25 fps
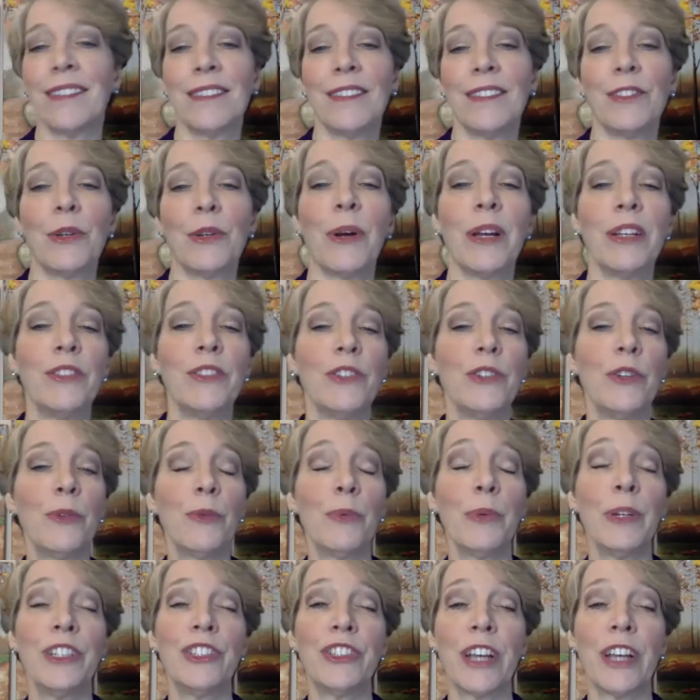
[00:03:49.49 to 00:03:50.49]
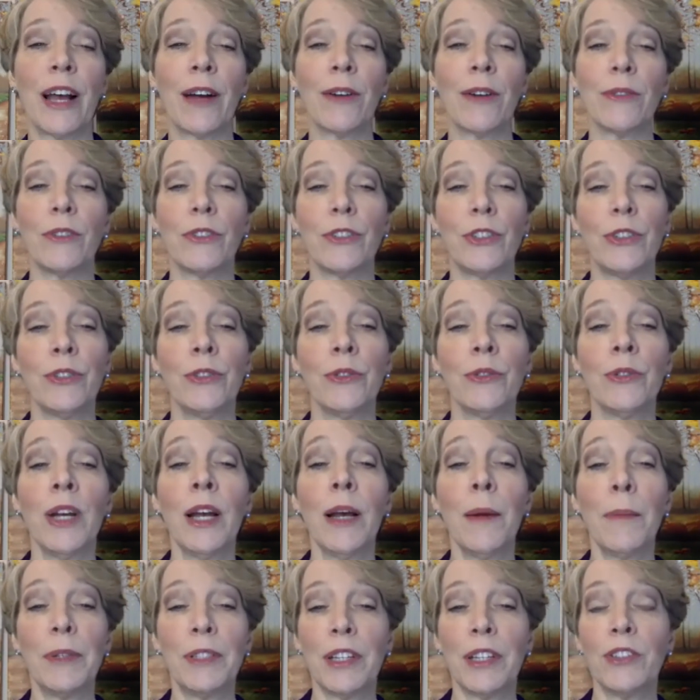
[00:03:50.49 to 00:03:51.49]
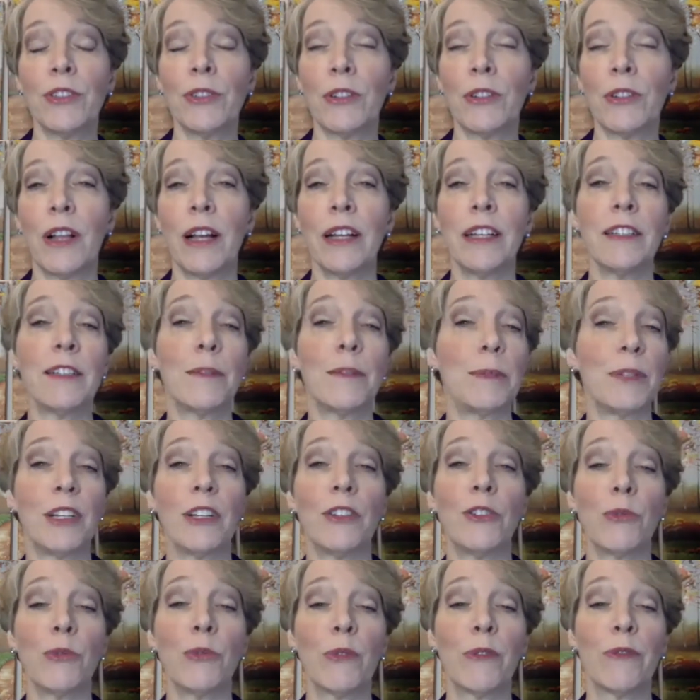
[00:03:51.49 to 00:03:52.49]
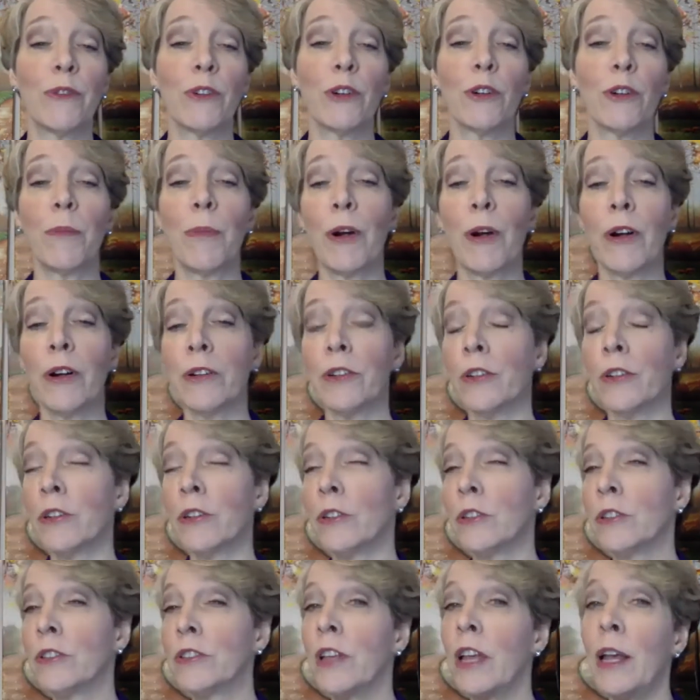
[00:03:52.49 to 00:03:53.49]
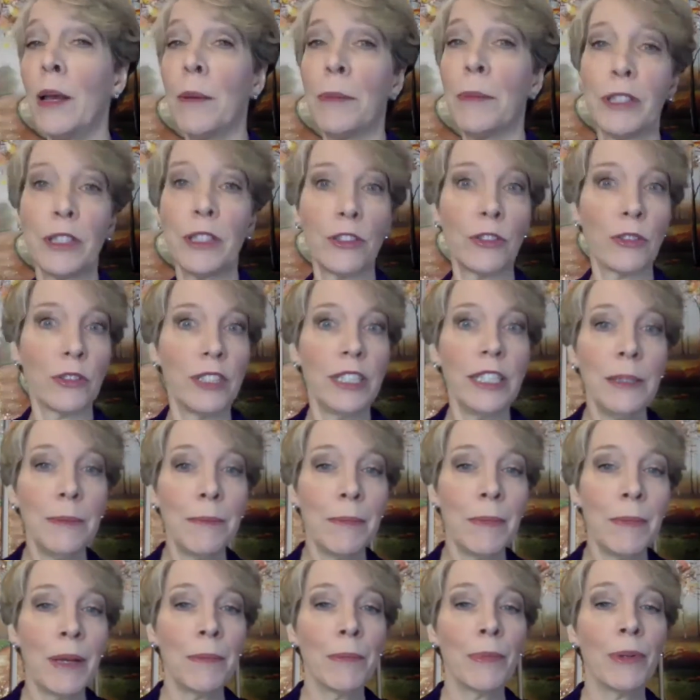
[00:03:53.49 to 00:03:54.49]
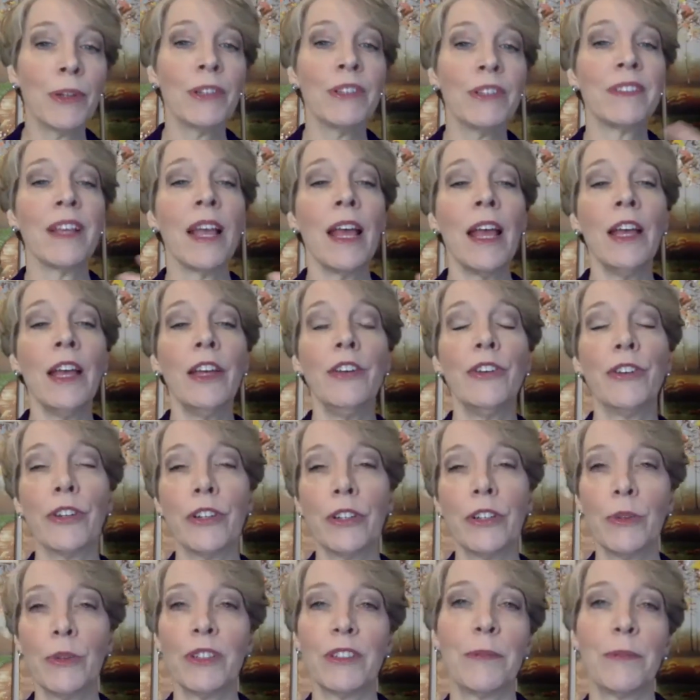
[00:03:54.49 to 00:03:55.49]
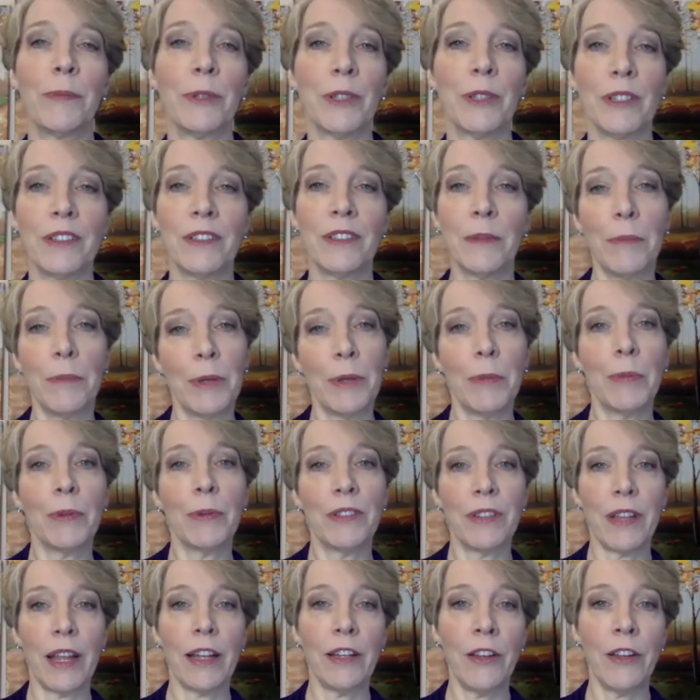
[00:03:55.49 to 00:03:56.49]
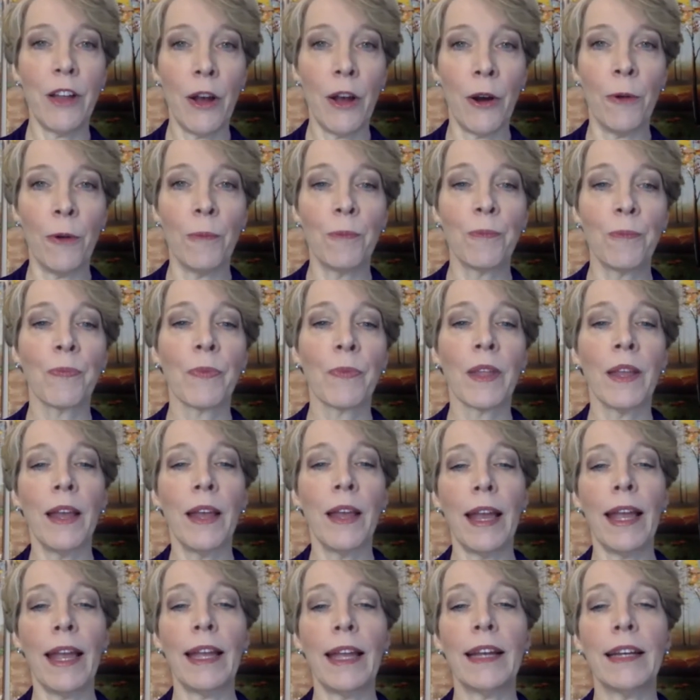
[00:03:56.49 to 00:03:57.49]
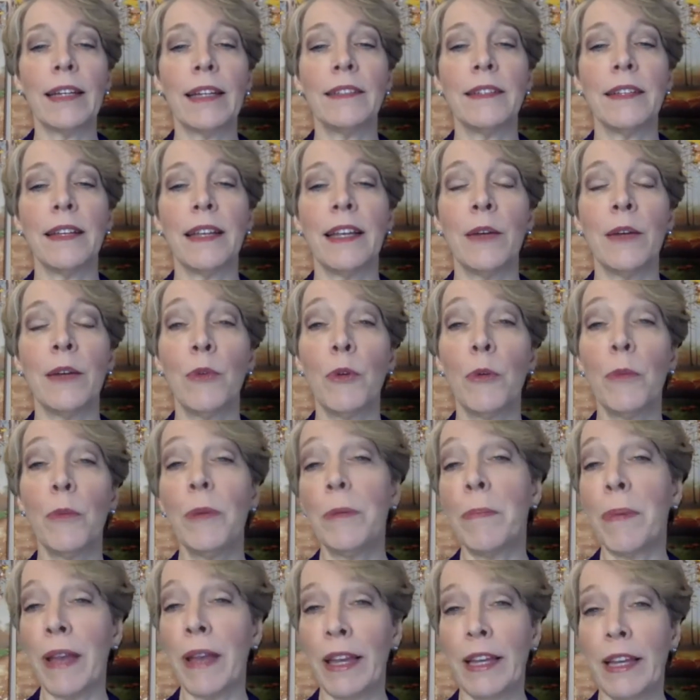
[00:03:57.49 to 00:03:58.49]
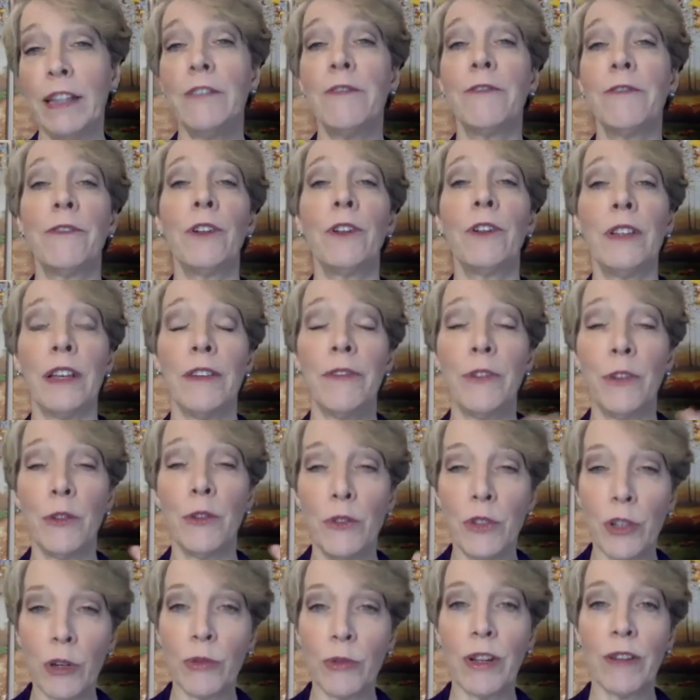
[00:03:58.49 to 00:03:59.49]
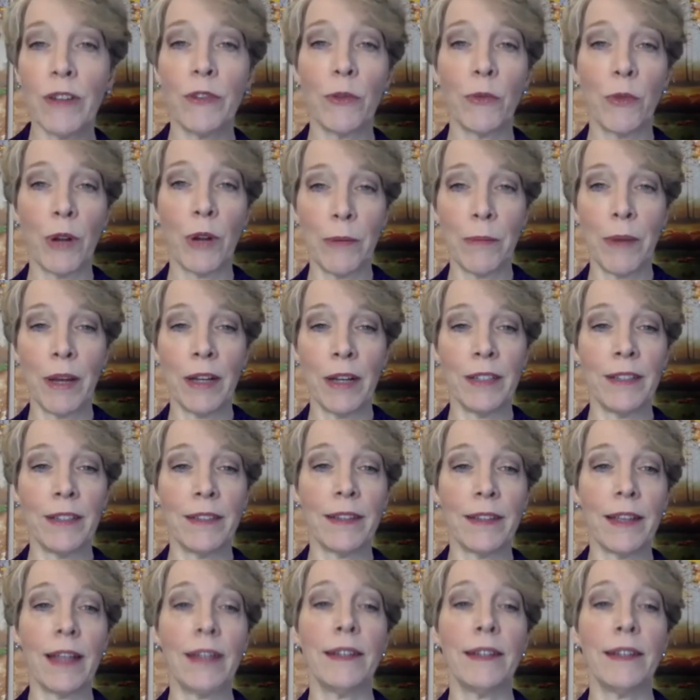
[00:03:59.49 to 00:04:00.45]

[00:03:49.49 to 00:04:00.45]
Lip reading: So as you reach out to potential clients, potential referral partners, potential team members, you're going to experience some people saying no. And it will be painful if you don't have the right mindset.